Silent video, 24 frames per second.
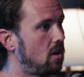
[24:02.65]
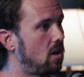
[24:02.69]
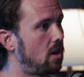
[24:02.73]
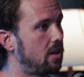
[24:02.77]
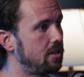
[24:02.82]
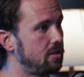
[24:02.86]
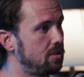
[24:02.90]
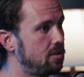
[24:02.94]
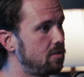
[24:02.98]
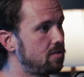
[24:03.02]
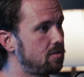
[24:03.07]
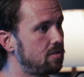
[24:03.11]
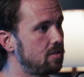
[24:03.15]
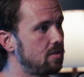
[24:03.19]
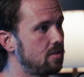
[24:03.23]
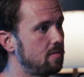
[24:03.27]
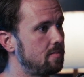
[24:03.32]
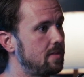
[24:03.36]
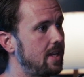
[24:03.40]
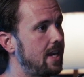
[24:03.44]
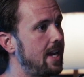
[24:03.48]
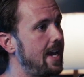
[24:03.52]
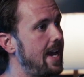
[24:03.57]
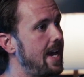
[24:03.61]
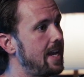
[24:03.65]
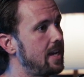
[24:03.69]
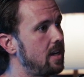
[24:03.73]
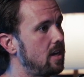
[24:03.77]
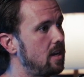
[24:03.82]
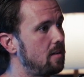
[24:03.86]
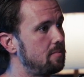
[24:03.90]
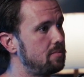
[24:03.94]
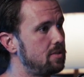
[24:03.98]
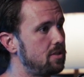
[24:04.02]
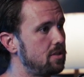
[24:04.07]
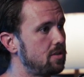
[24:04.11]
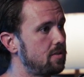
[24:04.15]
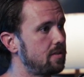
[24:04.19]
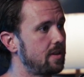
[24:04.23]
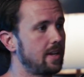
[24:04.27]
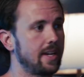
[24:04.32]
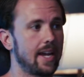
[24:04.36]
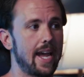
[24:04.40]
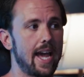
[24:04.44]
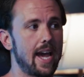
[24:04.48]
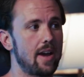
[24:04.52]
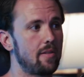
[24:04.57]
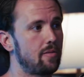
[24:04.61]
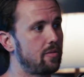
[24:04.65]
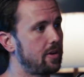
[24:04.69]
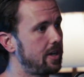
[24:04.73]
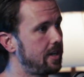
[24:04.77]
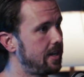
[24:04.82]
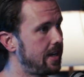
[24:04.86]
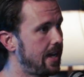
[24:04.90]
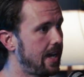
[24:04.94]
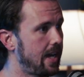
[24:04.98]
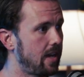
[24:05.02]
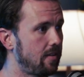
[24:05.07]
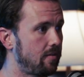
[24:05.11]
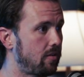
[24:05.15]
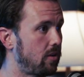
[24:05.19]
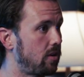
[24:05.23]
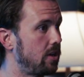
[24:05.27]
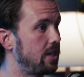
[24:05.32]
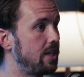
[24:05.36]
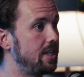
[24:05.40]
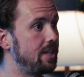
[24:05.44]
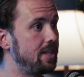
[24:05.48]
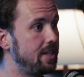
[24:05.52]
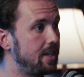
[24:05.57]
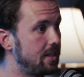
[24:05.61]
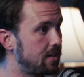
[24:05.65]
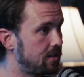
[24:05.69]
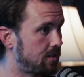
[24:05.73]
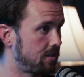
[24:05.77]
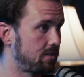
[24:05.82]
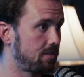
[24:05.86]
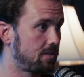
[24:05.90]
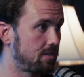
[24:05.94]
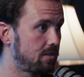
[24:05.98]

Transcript: on YouTube that I ended up doing every day for years.